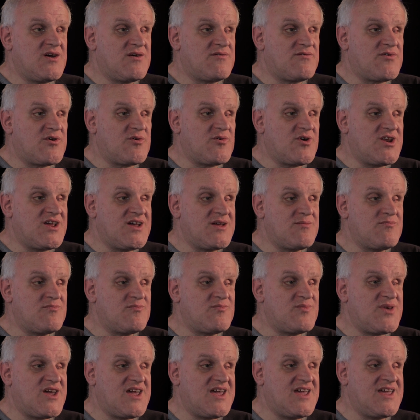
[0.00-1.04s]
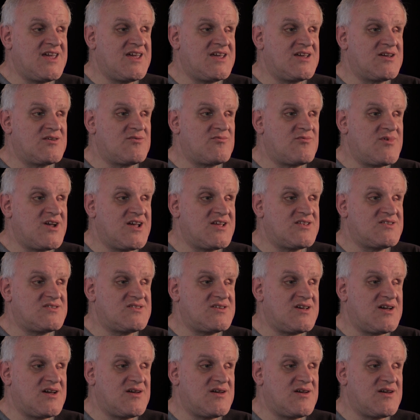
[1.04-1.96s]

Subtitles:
for what I'm paying in rent,